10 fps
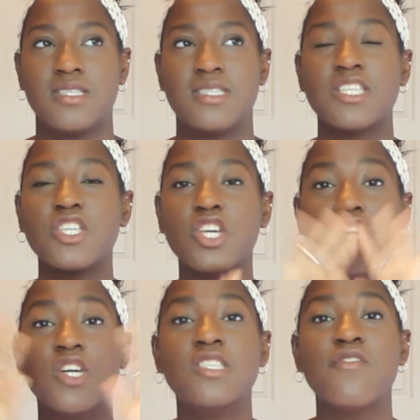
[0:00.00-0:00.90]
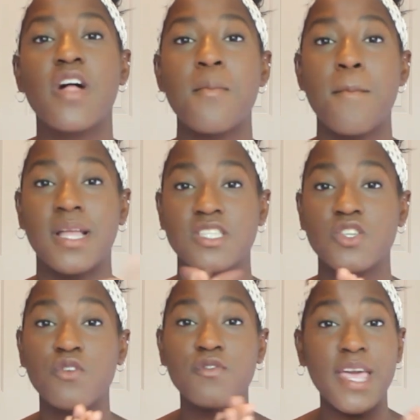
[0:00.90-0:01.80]
such a good
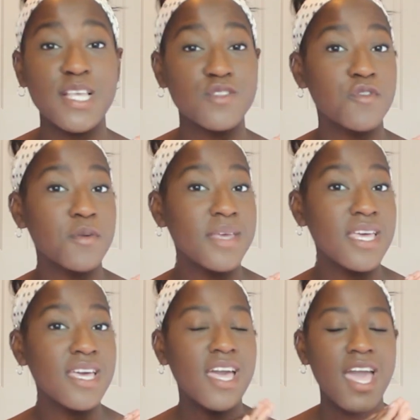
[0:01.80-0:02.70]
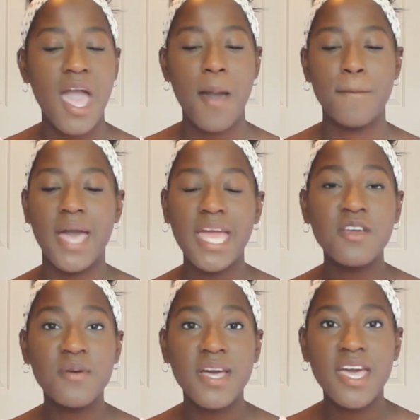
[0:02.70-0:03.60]
developmental phase for me. But
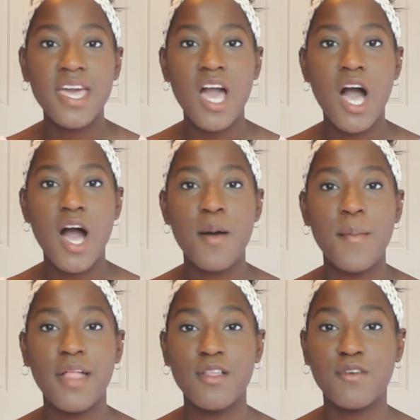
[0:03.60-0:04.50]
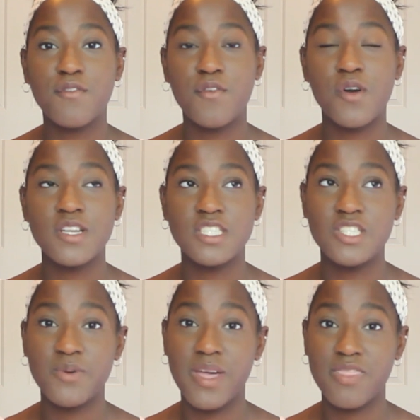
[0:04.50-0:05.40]
anyway, I look forward to
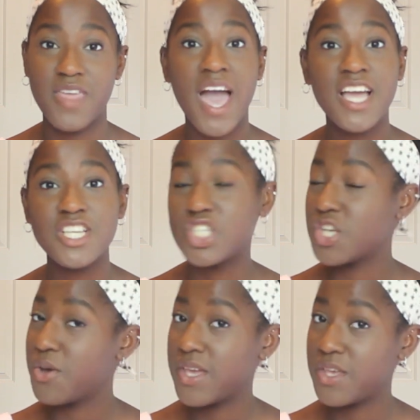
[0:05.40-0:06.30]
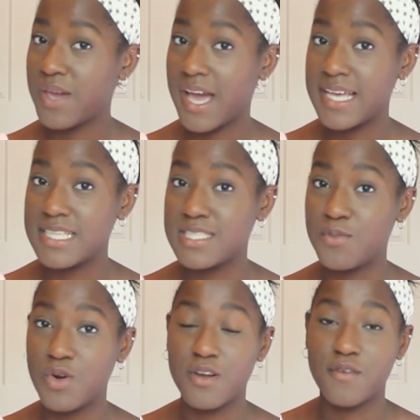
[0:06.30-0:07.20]
doing that and showing you guys
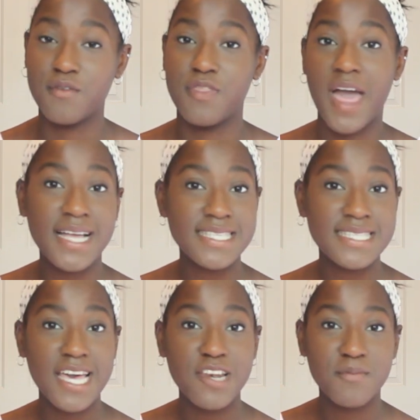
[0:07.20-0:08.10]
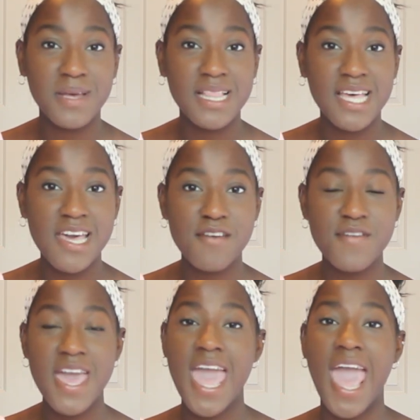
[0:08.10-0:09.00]
more of that side of my
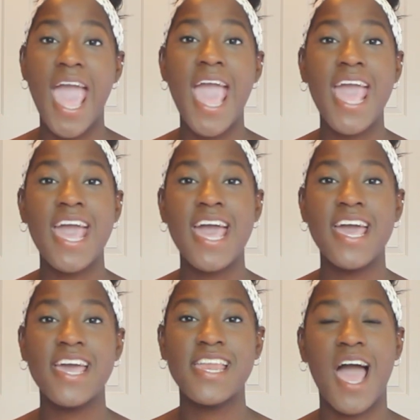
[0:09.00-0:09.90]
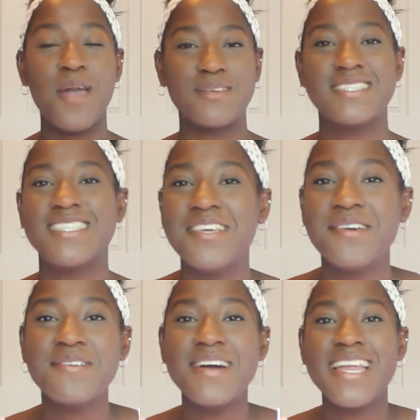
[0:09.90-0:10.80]
life, and I will see
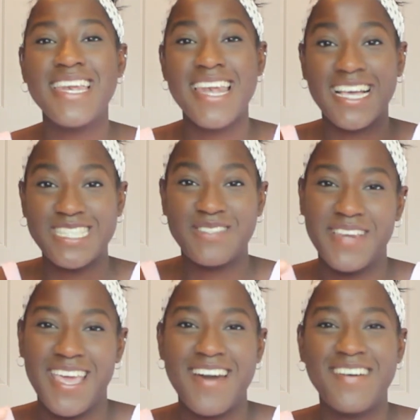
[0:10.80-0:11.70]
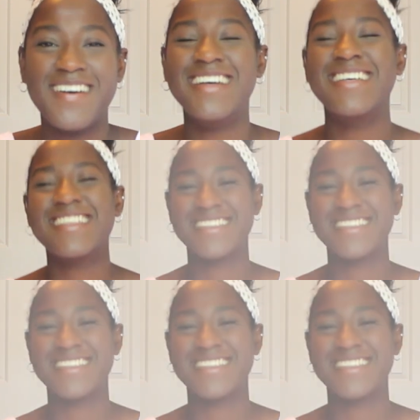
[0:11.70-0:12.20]
you next video.